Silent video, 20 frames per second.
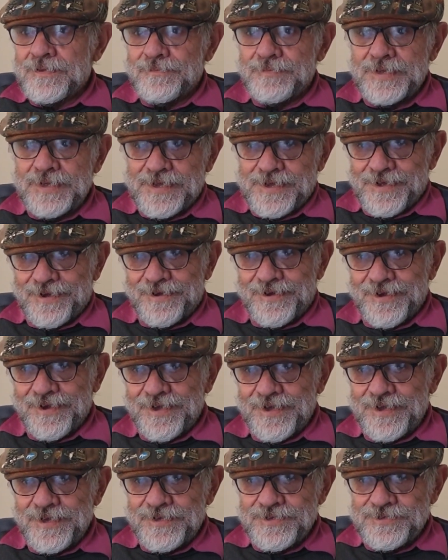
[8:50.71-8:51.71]
Be
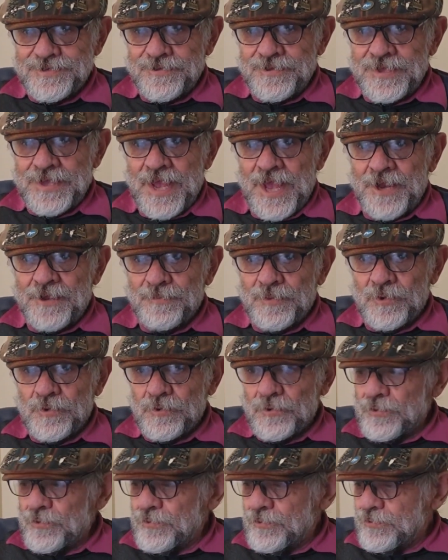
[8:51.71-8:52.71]
kind to the
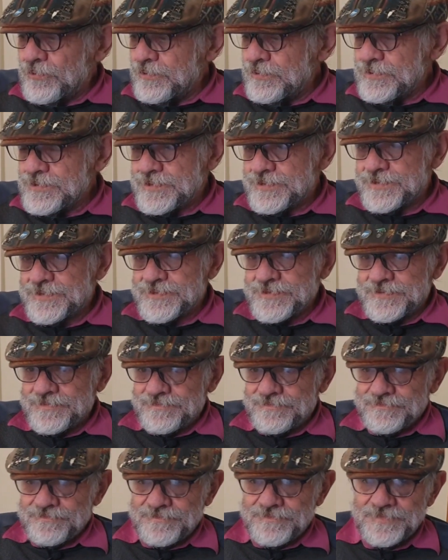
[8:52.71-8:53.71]
animals.
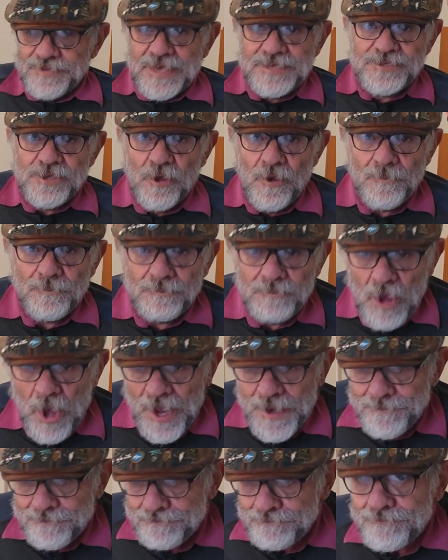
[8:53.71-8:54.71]
Thanks a lot.
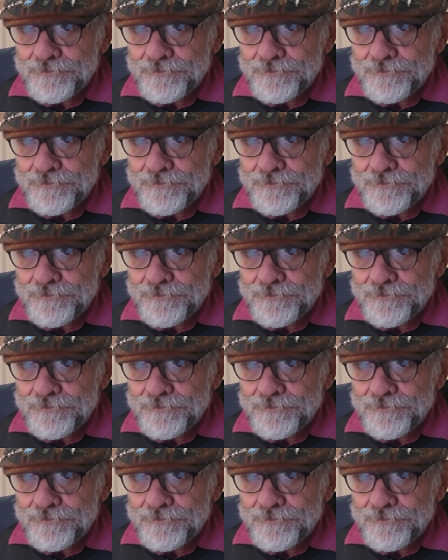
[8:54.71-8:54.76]
Bye.